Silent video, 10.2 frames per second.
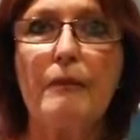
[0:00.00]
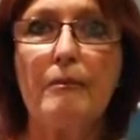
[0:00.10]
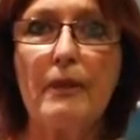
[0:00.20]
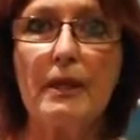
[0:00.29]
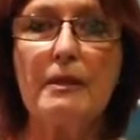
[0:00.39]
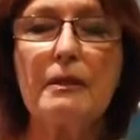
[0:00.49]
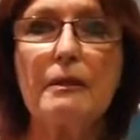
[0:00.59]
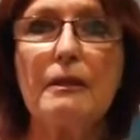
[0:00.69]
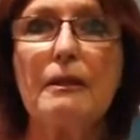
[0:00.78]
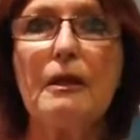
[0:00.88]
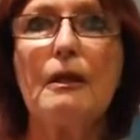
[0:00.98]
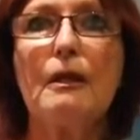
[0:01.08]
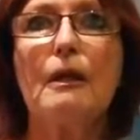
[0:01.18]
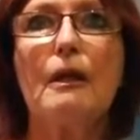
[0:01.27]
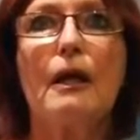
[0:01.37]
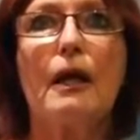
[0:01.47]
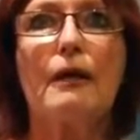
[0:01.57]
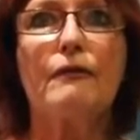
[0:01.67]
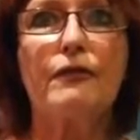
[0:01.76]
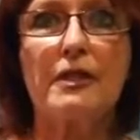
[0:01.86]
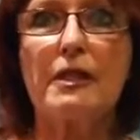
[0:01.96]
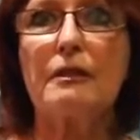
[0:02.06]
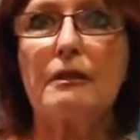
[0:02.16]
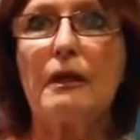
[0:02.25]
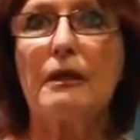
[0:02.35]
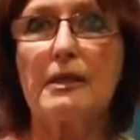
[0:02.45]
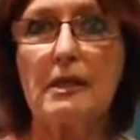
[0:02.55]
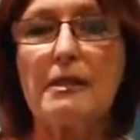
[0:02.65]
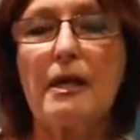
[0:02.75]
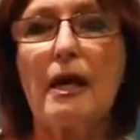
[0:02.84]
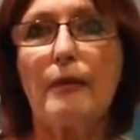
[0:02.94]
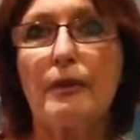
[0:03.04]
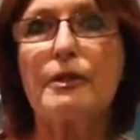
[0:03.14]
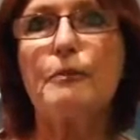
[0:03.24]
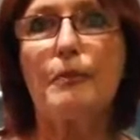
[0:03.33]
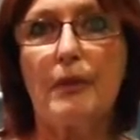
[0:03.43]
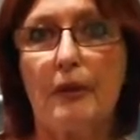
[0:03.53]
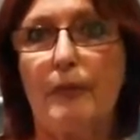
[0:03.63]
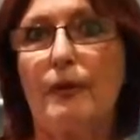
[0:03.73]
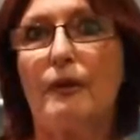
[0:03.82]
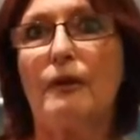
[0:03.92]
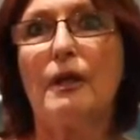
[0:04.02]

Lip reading: mental and physical disabled people.